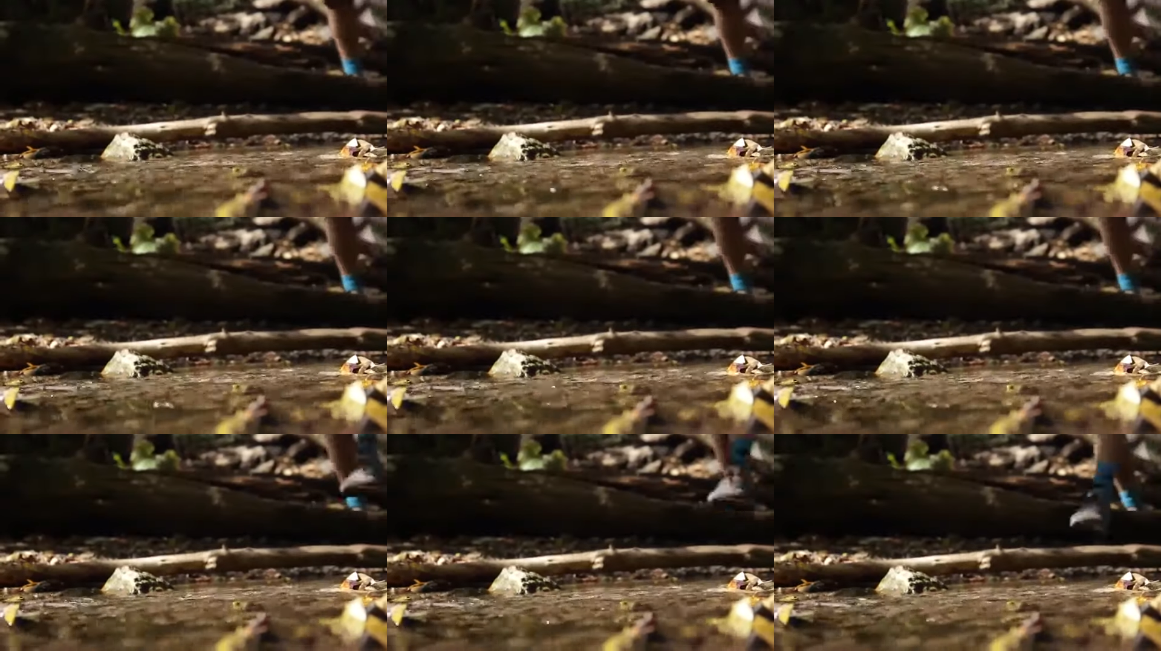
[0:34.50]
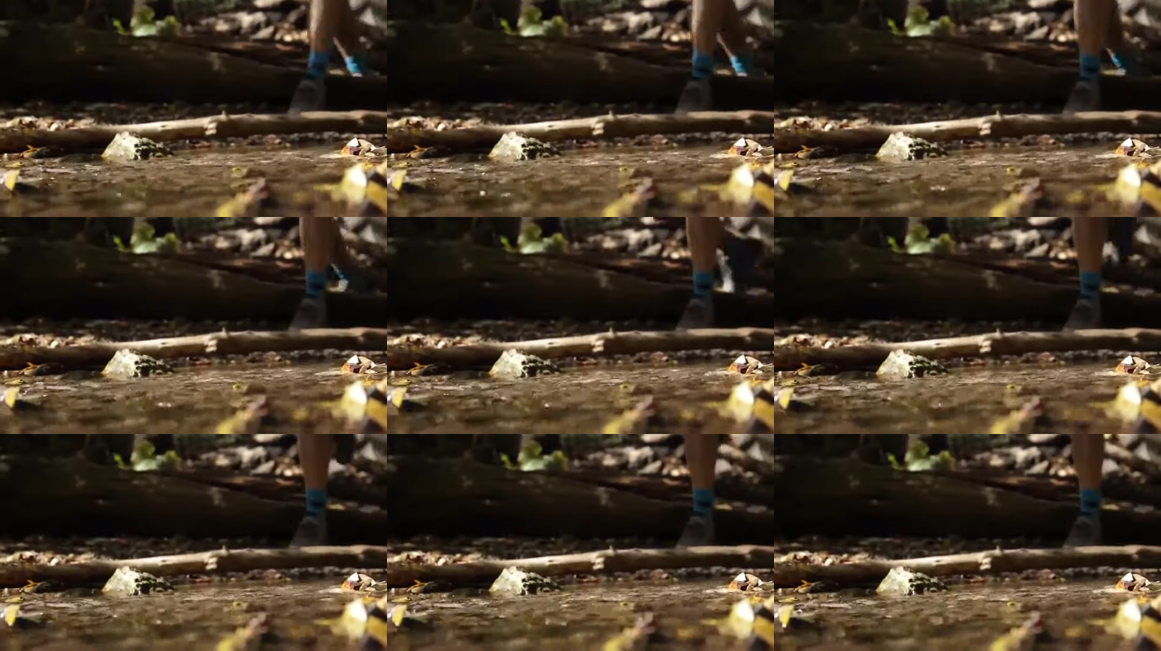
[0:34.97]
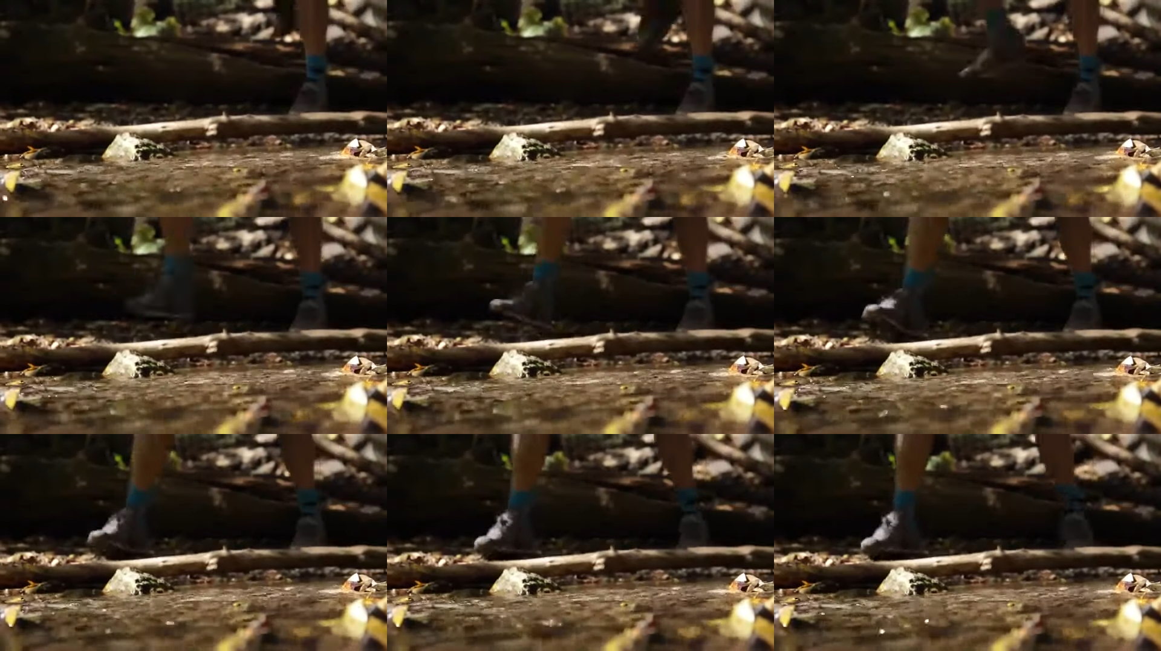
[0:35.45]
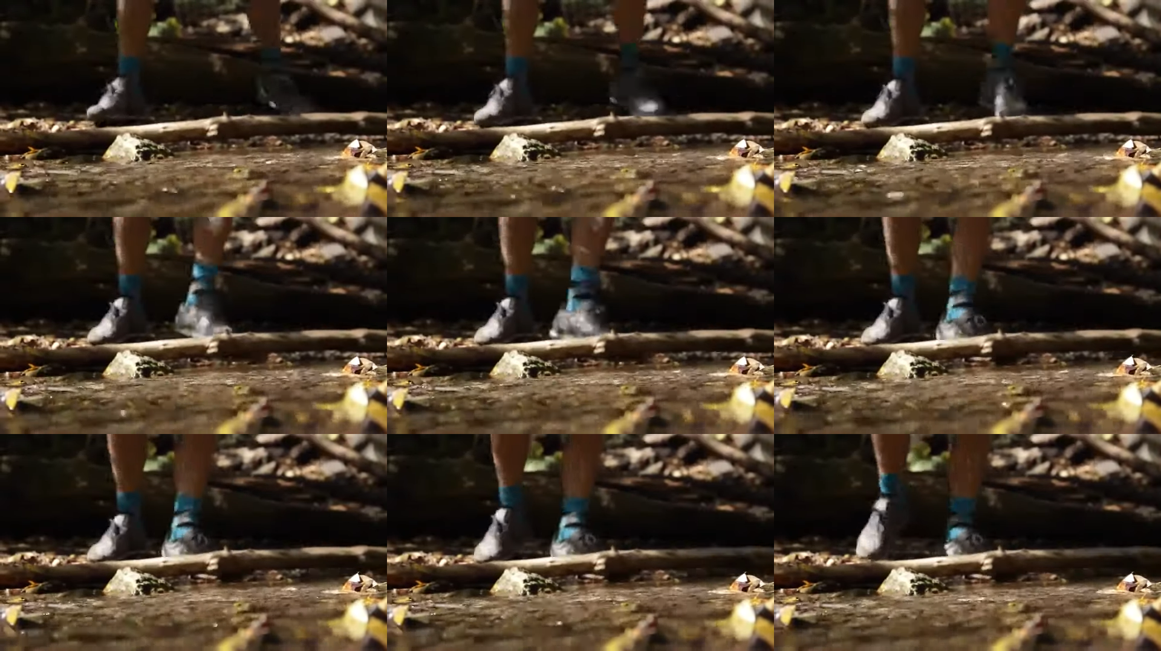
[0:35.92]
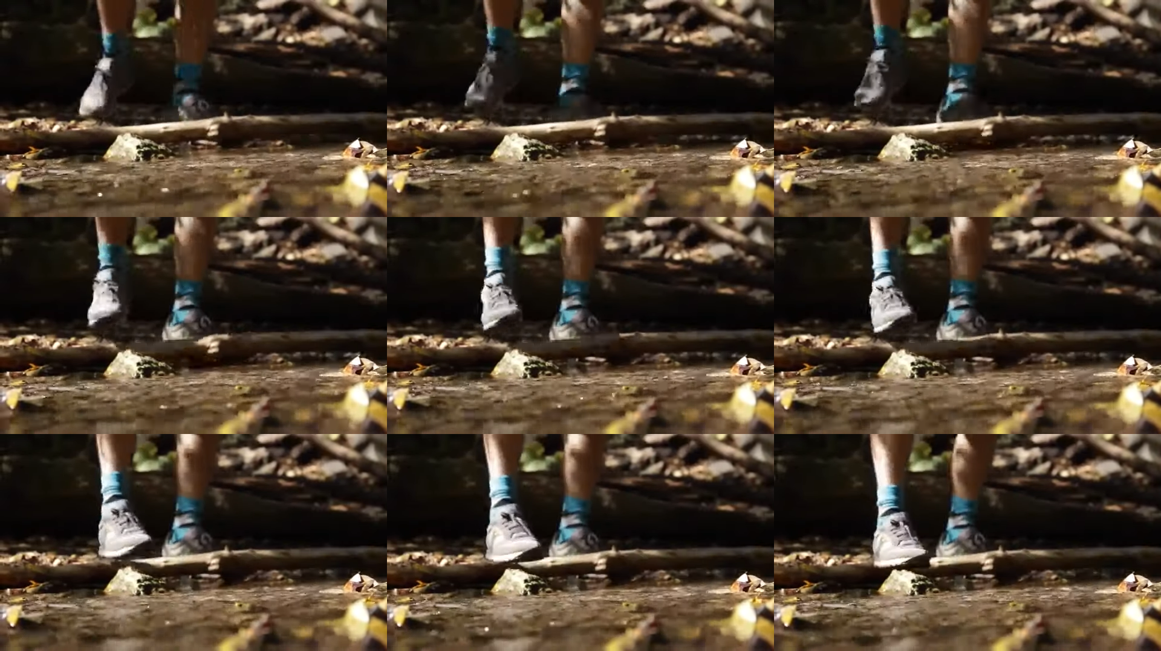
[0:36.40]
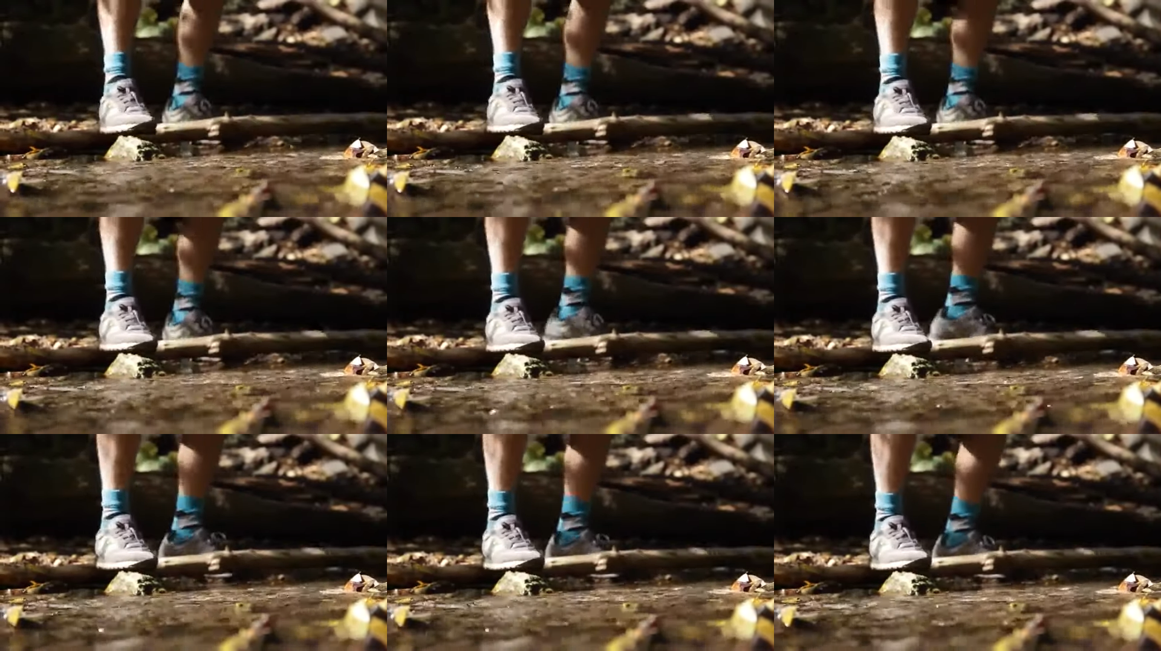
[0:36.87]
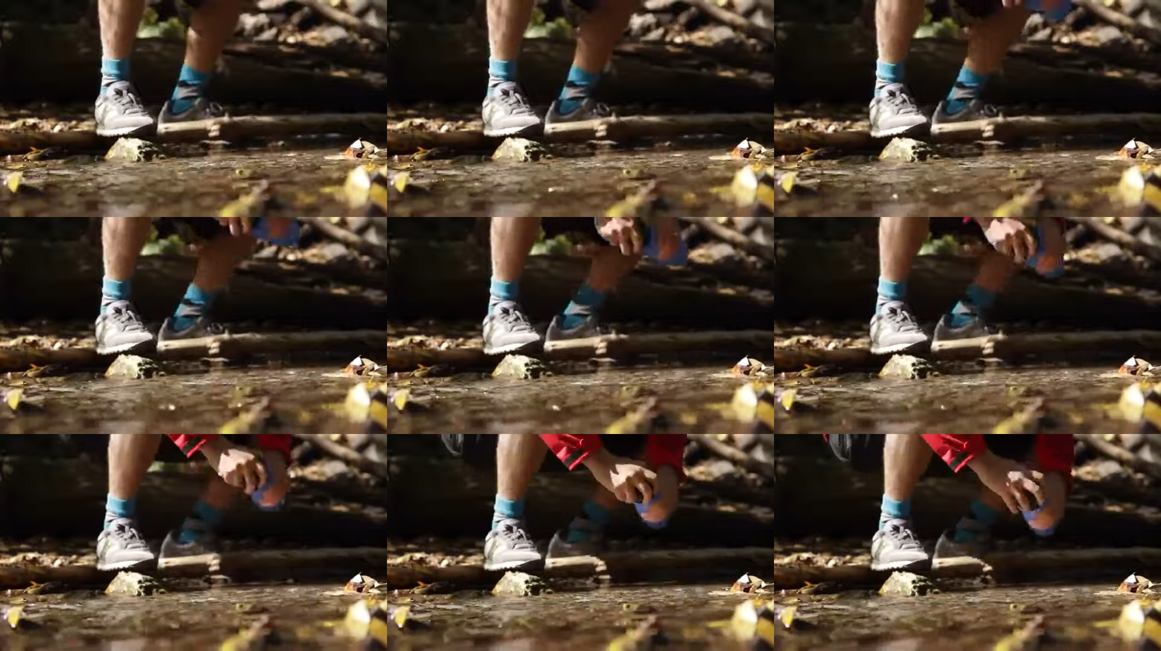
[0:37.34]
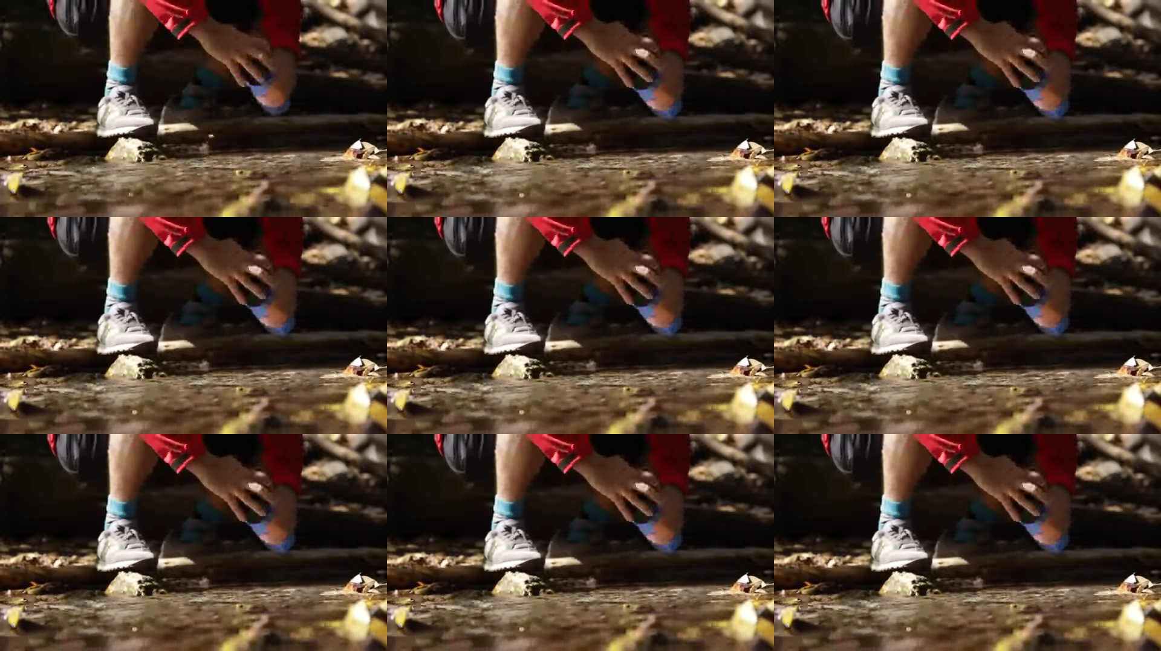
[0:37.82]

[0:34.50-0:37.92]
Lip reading: (no speaker visible)